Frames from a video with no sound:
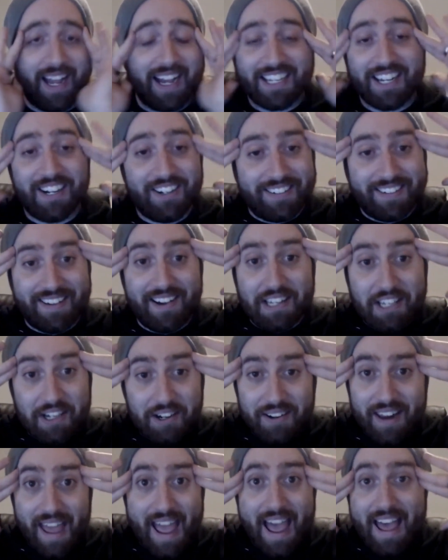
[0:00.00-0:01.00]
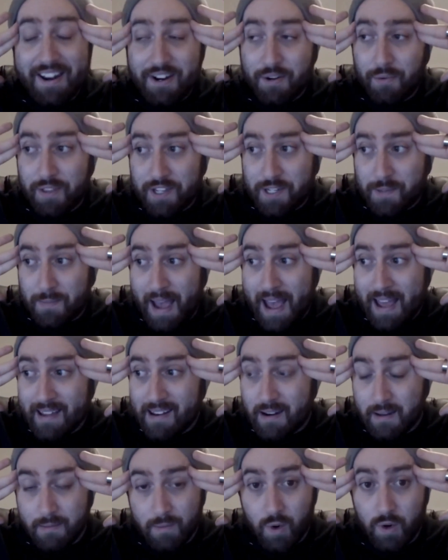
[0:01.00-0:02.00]
I can't handle this
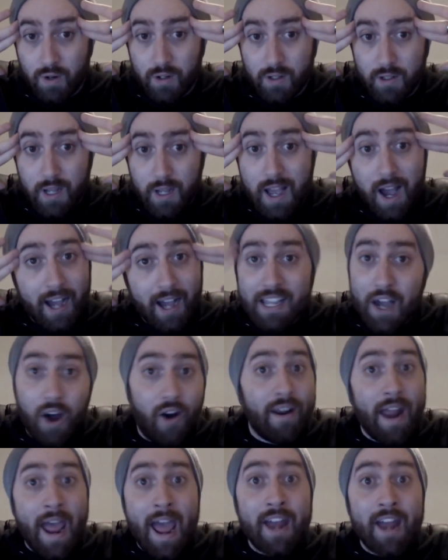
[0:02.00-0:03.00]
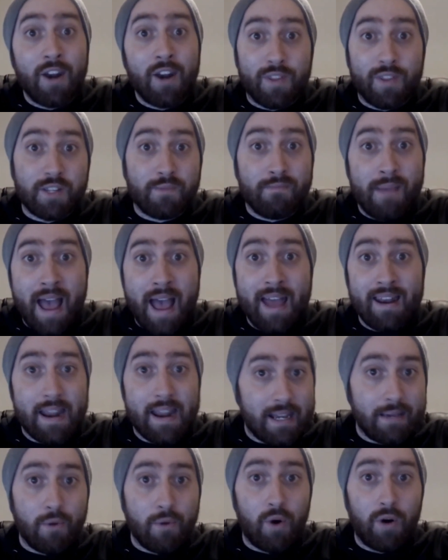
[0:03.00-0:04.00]
man anymore. I can't handle this
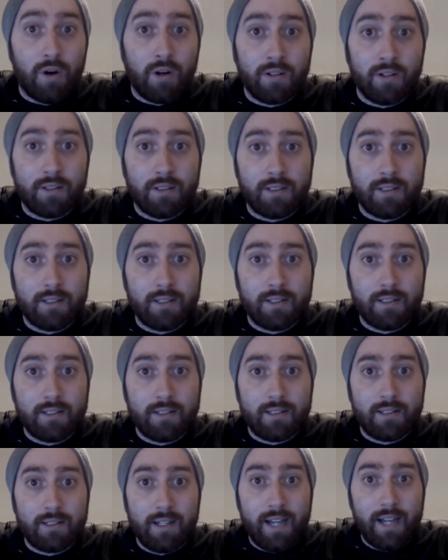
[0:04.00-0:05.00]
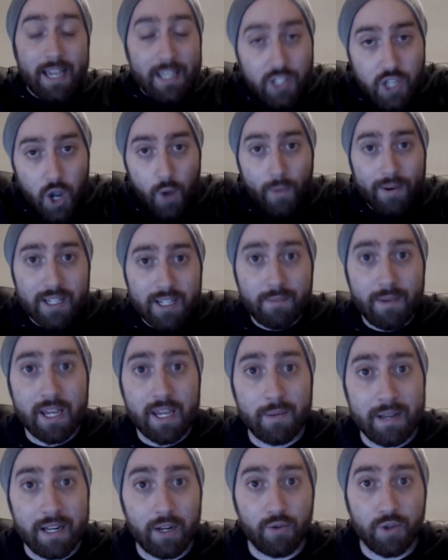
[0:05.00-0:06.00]
man anymore. He's going to
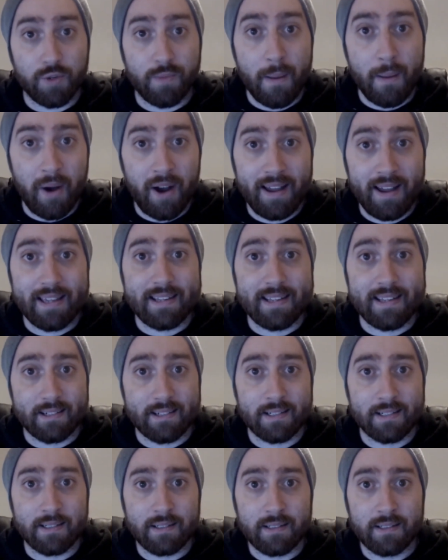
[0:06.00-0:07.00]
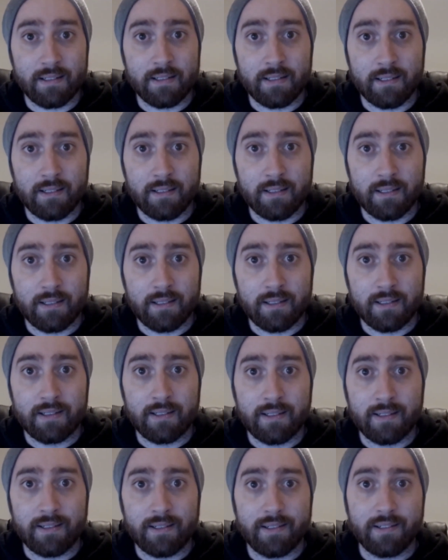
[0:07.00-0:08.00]
make me lose my mind.
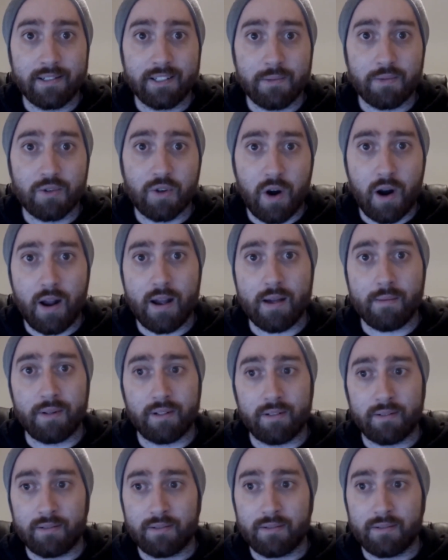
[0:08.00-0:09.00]
Subscribe.